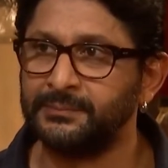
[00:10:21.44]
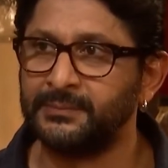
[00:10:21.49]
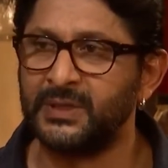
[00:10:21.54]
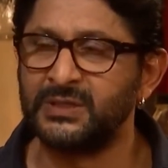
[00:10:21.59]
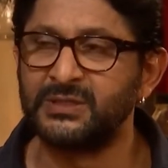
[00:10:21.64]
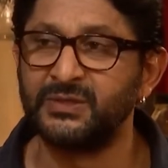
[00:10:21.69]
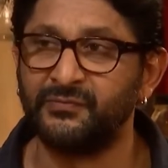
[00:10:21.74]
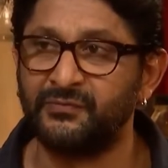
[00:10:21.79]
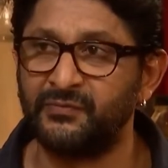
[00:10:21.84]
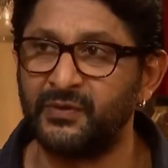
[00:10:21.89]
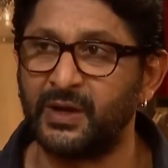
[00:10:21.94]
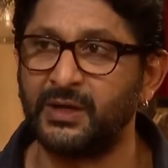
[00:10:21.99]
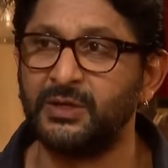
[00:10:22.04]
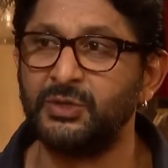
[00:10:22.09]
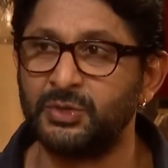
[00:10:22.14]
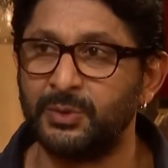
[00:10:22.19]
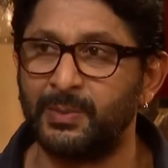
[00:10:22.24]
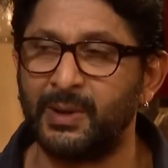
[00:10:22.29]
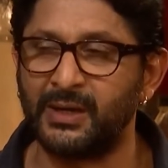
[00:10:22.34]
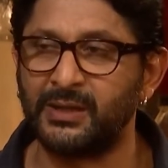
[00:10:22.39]
it's a very
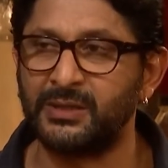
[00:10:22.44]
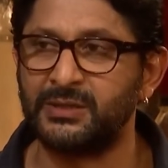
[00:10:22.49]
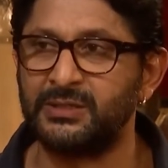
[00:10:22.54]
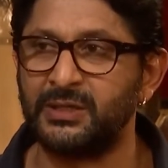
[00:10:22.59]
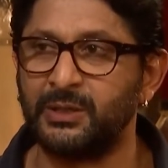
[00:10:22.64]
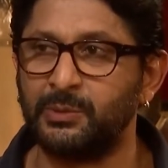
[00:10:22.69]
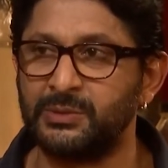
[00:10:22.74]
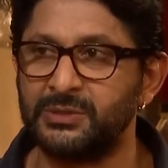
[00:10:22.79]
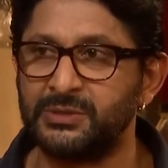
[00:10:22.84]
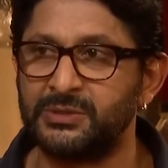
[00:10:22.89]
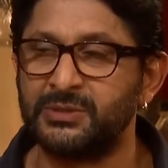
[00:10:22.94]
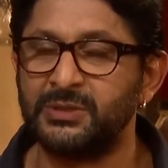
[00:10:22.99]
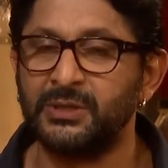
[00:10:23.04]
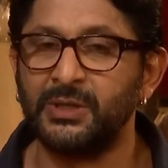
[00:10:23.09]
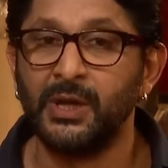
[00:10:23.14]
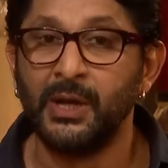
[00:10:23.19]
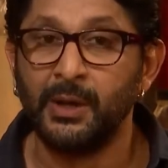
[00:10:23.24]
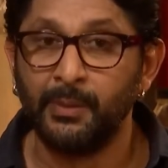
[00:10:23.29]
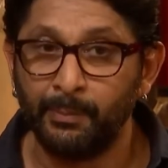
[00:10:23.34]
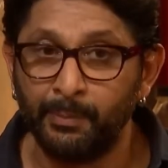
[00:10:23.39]
dramatic sequence
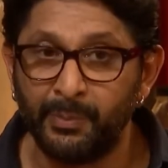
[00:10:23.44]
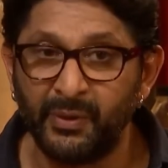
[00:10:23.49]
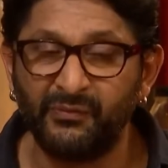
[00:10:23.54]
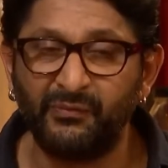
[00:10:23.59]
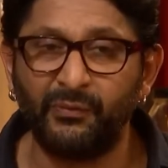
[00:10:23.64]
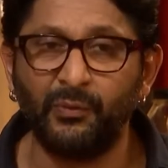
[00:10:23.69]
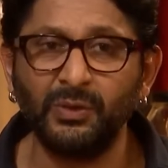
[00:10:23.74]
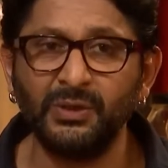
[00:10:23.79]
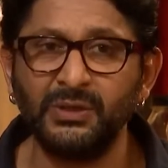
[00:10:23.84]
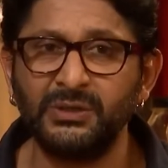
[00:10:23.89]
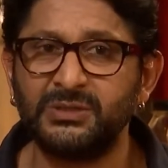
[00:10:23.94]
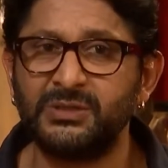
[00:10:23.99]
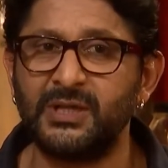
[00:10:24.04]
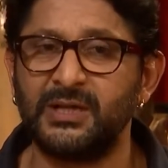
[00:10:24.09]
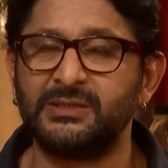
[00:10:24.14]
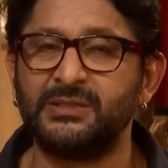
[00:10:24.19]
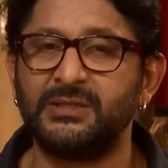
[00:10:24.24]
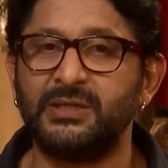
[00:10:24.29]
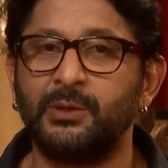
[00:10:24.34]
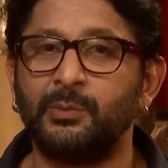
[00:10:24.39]
before
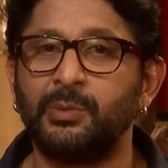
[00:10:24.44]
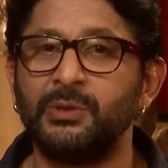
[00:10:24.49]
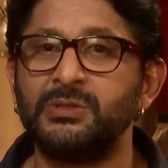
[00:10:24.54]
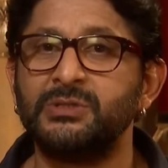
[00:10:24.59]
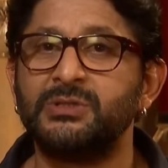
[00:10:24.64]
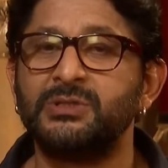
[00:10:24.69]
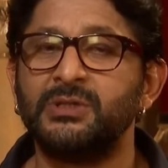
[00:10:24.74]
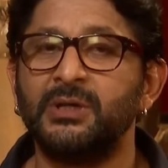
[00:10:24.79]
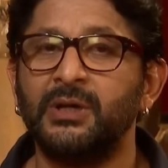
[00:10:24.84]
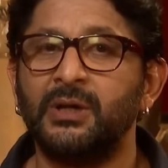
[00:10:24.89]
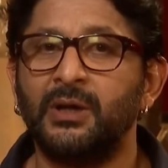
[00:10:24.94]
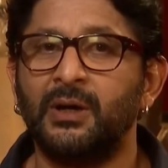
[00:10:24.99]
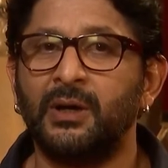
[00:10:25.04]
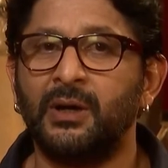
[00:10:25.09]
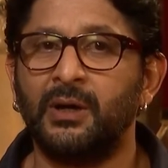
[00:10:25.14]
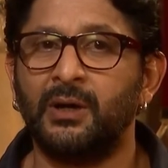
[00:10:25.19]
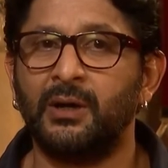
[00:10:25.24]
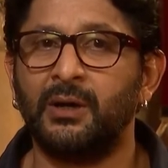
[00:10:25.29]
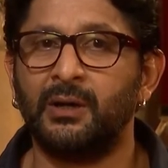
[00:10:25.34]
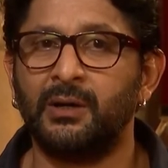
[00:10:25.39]
that sequence
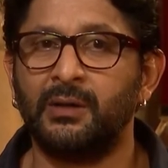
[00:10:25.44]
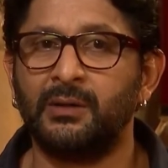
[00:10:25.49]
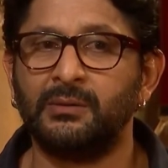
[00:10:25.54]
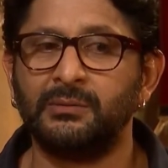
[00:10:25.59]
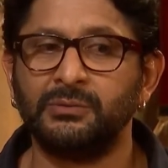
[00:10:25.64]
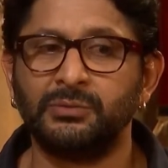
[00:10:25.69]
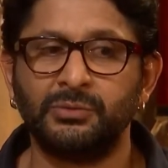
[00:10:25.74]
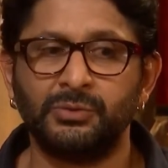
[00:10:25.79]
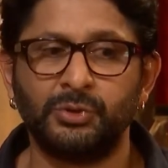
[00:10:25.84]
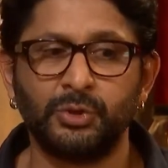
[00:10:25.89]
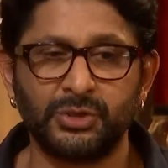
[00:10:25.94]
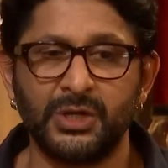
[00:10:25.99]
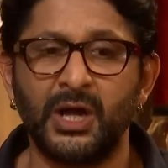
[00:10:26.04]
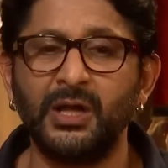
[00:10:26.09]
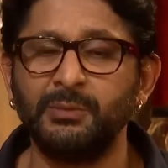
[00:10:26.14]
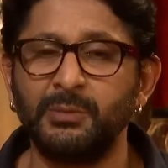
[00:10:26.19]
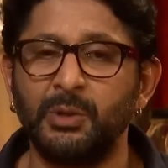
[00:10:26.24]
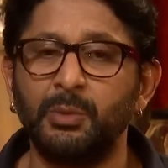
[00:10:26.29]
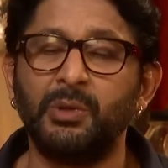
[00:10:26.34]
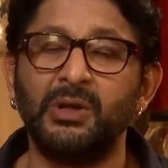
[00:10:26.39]
uh, Sushant
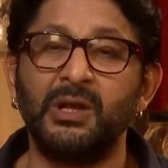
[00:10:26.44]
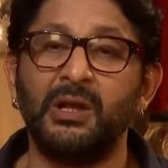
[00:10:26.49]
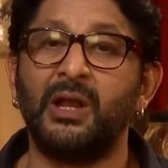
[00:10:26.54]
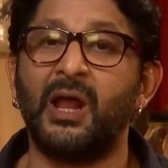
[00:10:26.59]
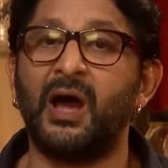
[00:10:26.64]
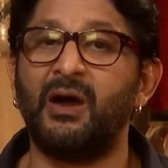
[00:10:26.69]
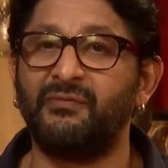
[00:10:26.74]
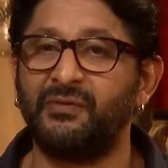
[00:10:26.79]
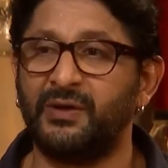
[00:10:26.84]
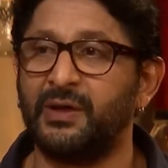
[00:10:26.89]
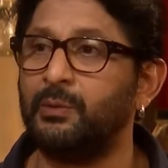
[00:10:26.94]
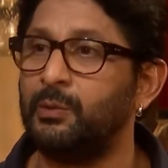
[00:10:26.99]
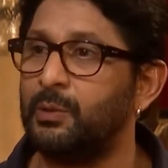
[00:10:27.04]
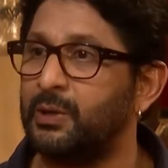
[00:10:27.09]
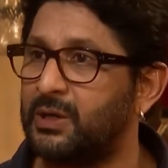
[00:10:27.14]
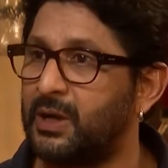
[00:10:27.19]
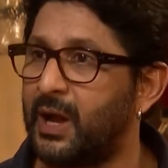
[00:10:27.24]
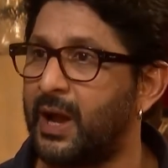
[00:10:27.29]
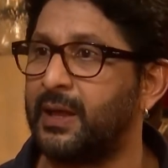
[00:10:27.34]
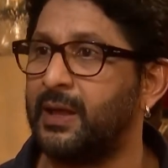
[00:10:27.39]
and we were laughing and we were
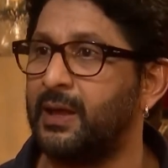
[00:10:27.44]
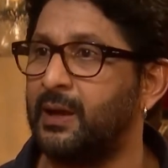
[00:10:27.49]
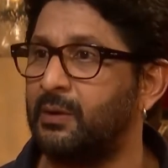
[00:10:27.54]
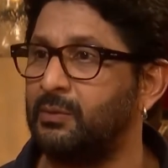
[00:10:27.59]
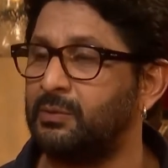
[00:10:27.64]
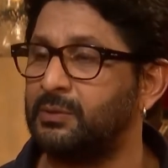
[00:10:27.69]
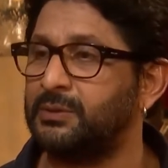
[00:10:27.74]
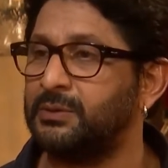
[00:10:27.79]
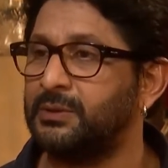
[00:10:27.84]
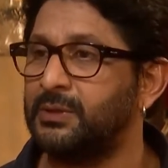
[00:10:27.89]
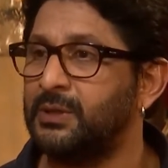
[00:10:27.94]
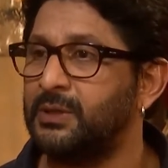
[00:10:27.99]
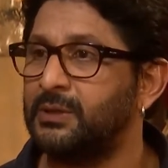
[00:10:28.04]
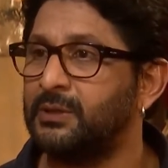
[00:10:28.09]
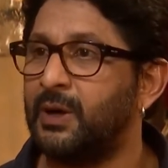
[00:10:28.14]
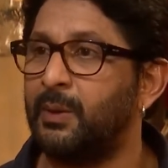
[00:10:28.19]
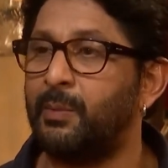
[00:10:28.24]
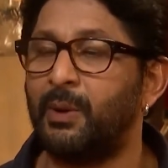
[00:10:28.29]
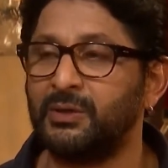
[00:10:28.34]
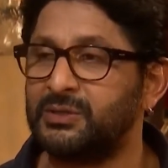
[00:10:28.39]
cracking out
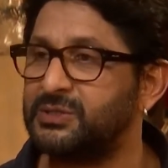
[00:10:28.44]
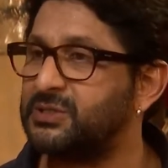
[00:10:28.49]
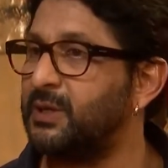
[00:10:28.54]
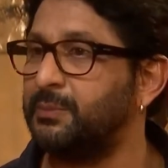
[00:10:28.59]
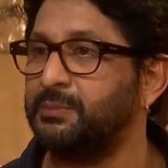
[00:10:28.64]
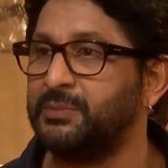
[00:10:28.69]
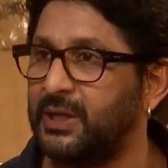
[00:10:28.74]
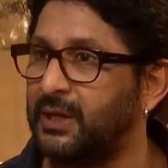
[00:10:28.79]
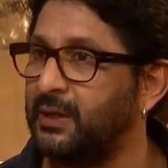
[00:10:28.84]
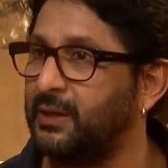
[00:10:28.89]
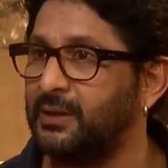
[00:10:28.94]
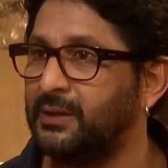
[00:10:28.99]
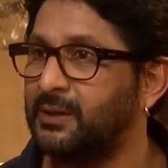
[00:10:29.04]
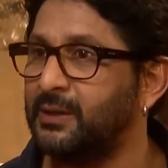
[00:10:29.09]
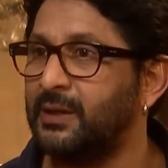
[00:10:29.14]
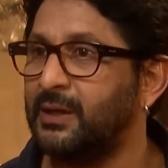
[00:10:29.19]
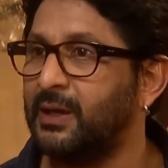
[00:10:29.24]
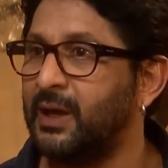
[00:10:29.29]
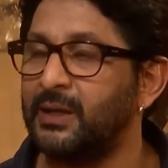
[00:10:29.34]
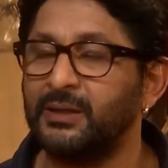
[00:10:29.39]
about something
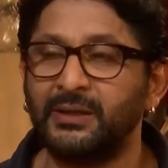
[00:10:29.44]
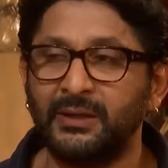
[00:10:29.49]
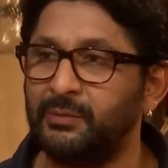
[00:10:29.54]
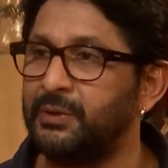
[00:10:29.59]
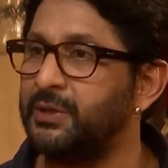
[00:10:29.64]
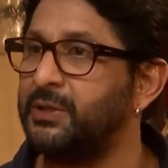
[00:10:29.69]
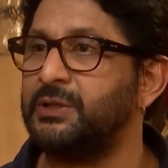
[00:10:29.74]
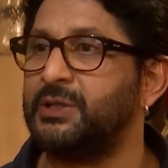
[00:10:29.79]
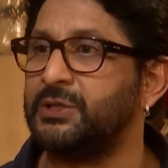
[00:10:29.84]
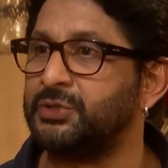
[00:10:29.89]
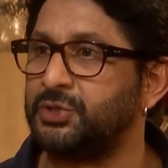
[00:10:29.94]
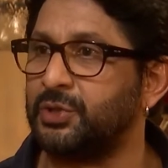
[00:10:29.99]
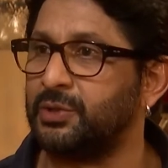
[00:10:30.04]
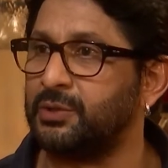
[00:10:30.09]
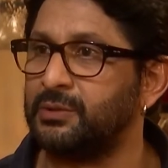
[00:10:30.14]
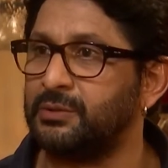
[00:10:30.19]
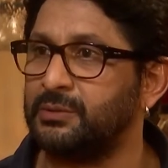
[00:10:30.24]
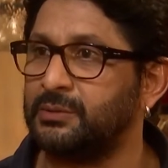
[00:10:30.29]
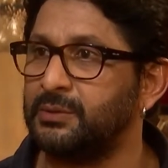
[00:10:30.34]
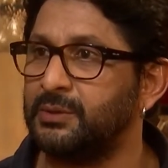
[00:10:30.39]
and then we did that shot
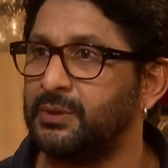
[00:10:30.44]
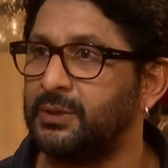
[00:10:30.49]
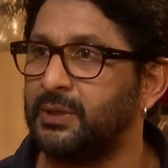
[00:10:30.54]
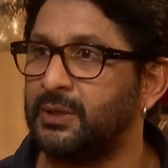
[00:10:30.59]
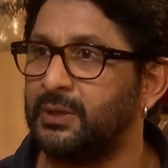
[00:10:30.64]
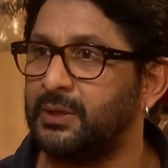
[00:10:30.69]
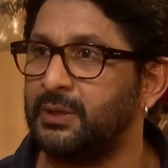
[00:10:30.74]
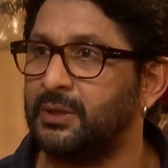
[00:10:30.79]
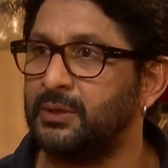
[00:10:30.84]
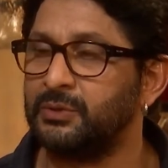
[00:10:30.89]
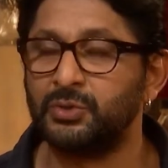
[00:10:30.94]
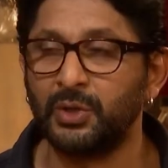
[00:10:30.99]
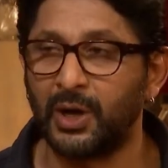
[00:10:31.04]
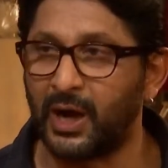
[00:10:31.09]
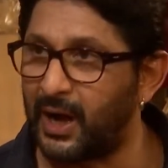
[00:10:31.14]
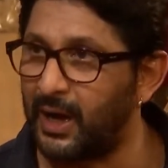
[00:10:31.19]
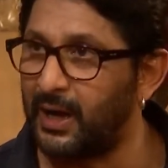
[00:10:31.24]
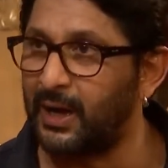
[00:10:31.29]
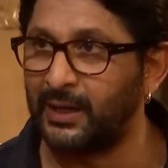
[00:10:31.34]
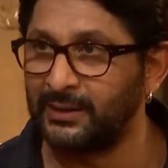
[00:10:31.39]
so
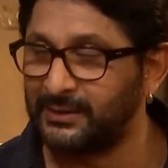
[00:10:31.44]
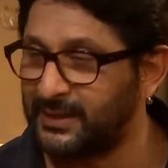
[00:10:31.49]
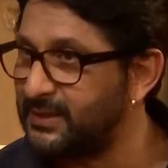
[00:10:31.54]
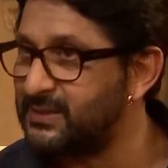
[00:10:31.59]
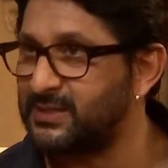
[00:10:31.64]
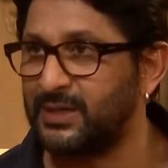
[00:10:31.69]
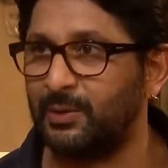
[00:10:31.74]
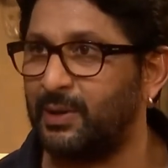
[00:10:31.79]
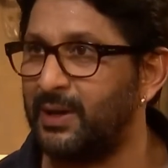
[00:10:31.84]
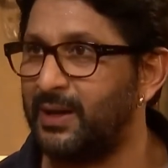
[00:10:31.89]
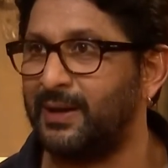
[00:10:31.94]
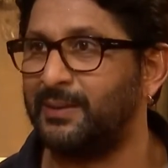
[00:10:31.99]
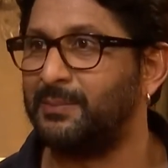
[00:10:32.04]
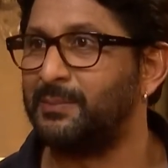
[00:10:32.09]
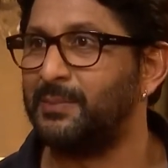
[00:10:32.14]
that's how i am